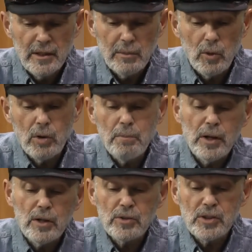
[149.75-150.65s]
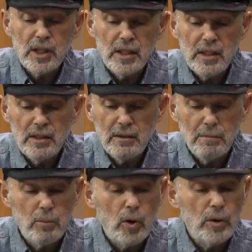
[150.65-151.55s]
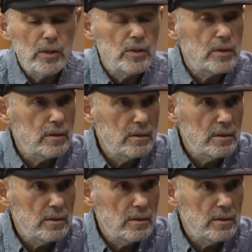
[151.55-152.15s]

The more Beryl studied Boris,